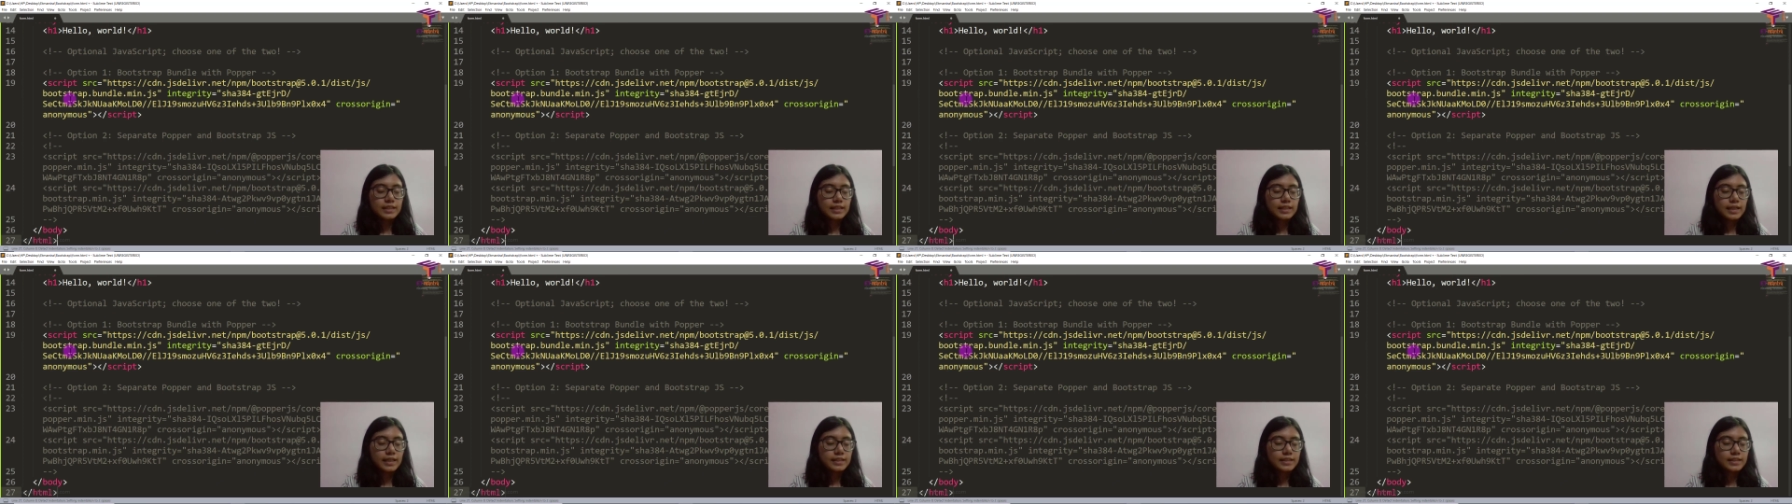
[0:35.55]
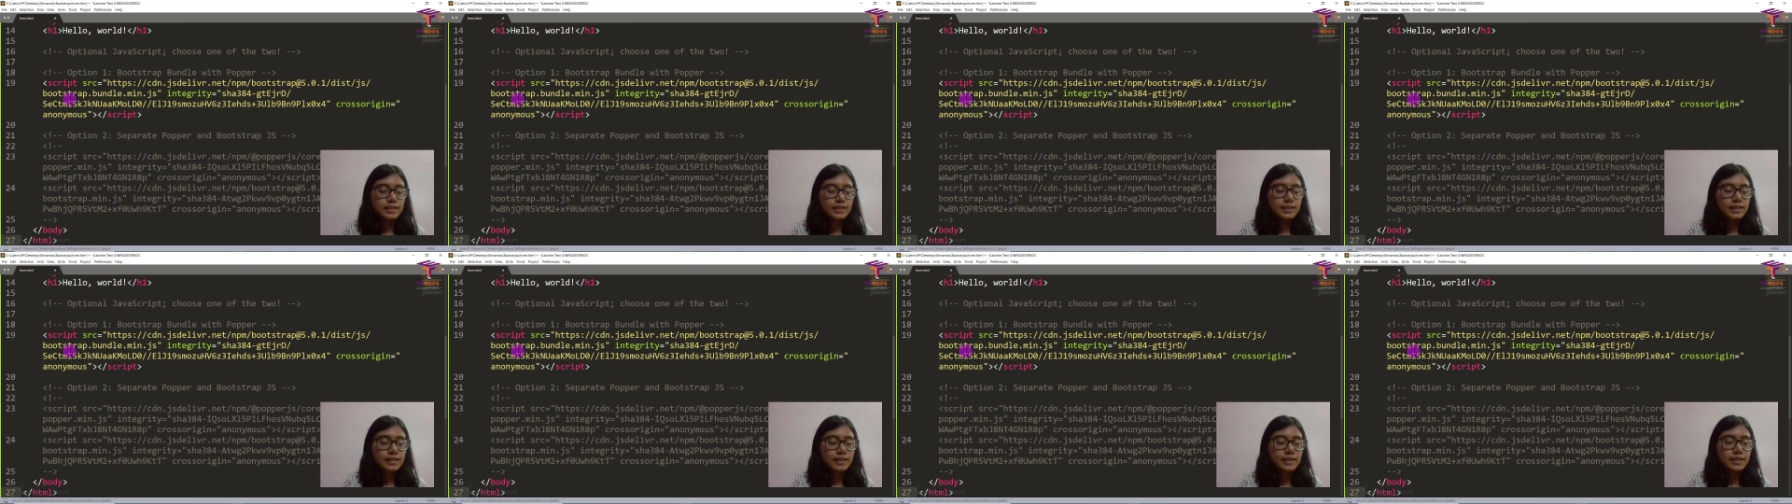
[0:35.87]

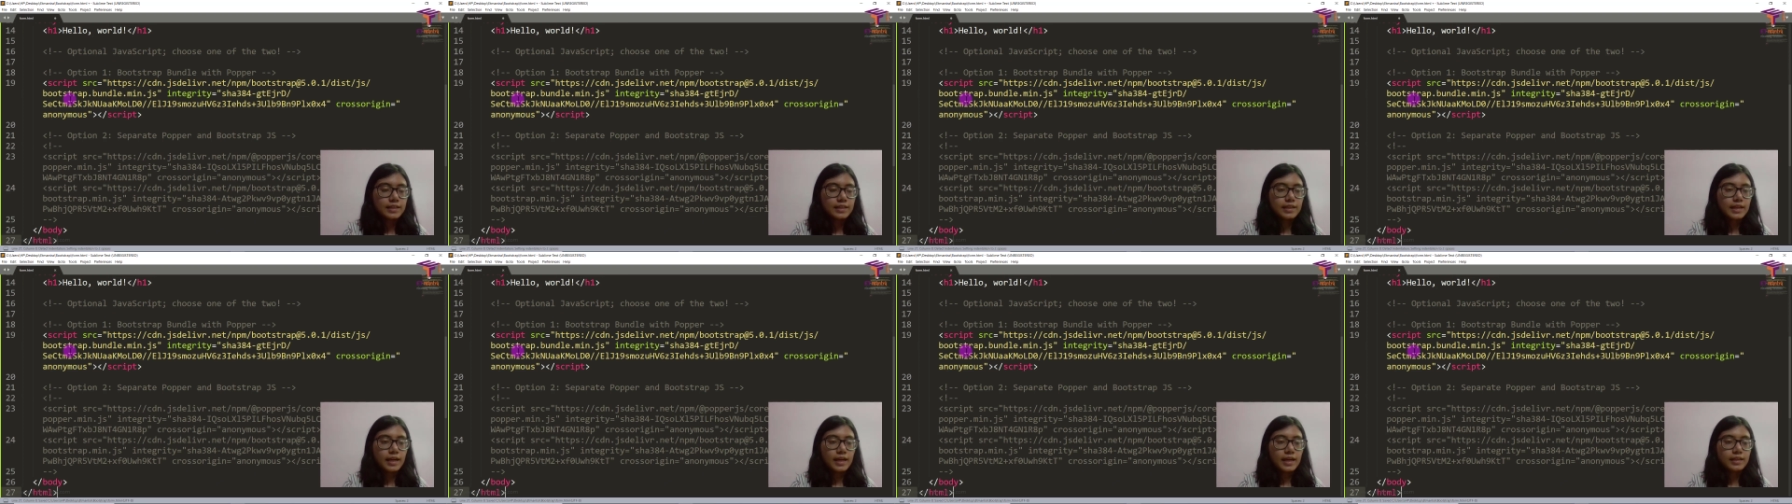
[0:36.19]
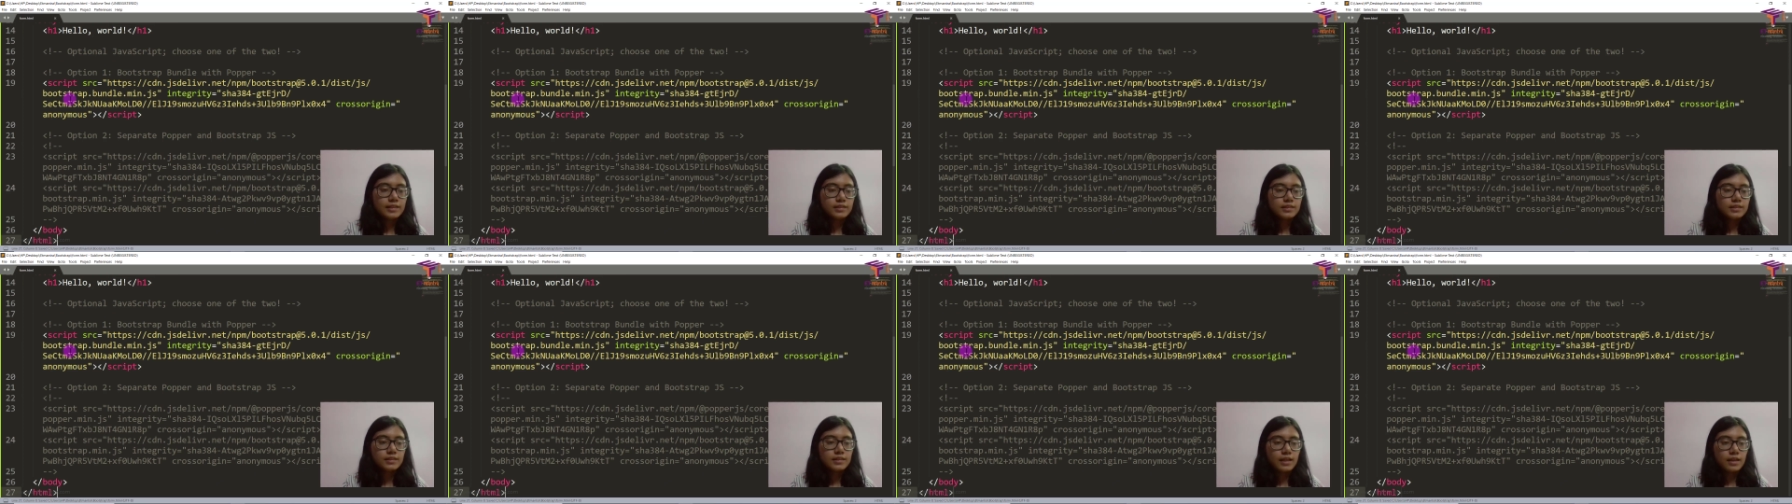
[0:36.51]
created here
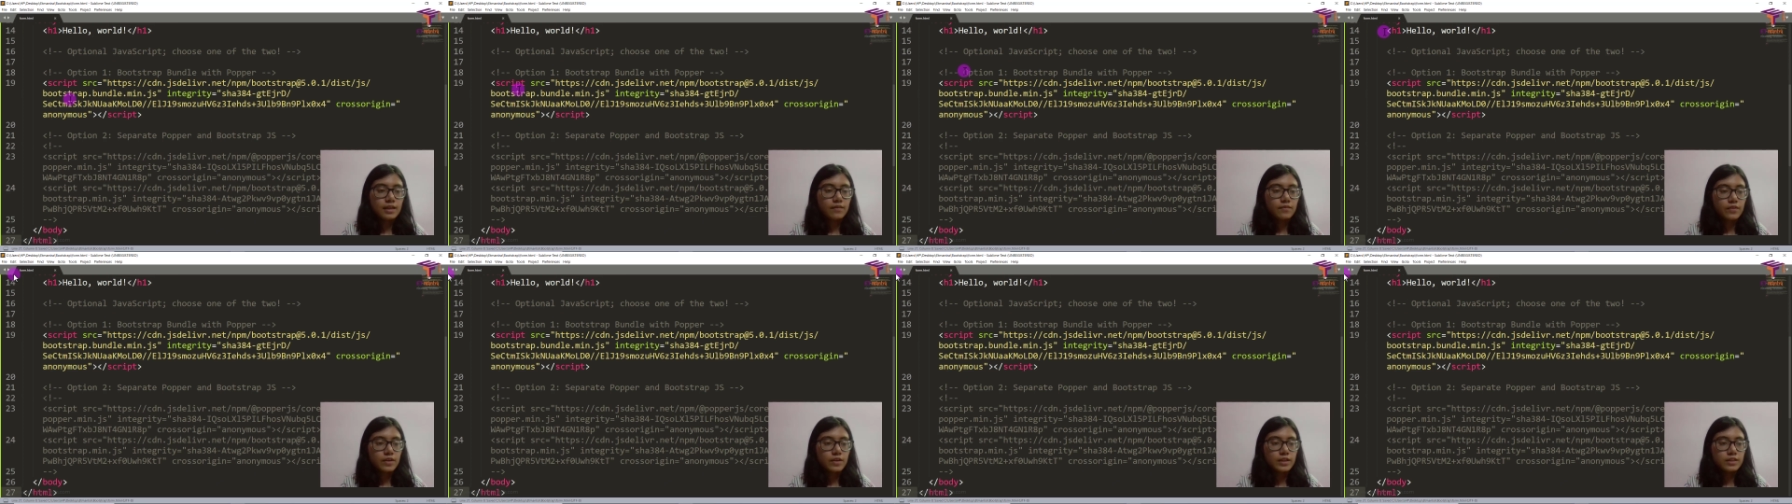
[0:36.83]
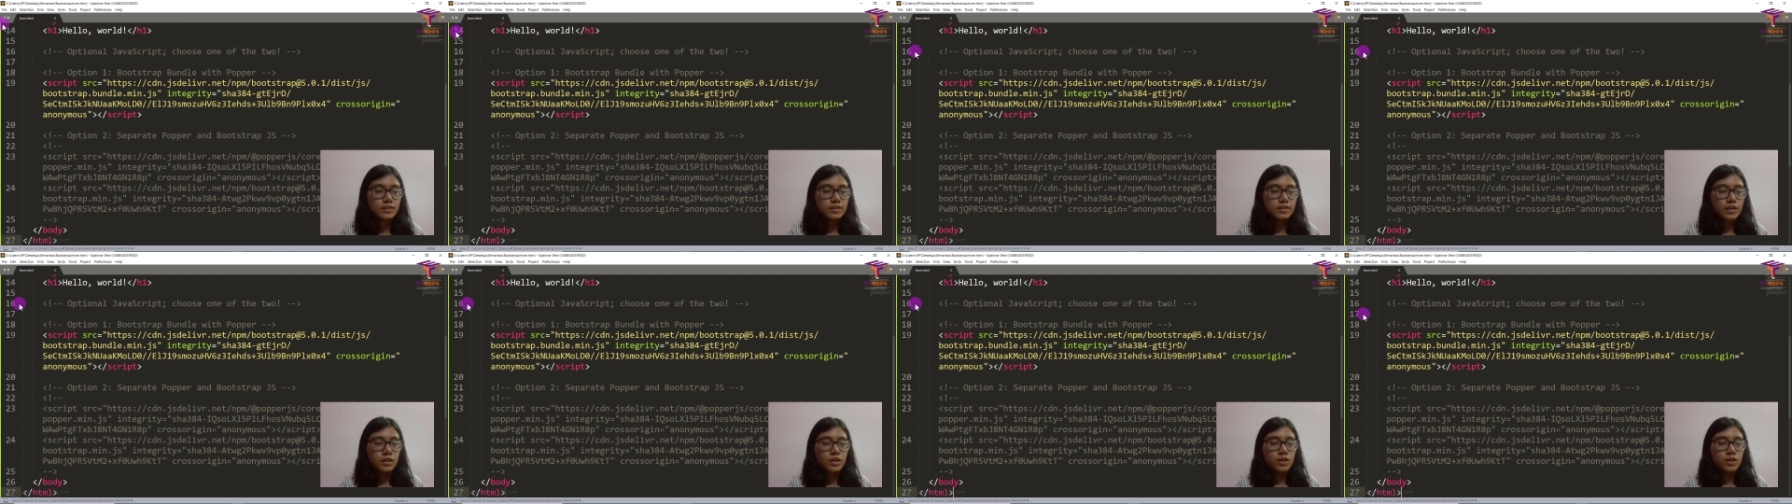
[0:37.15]
and save it.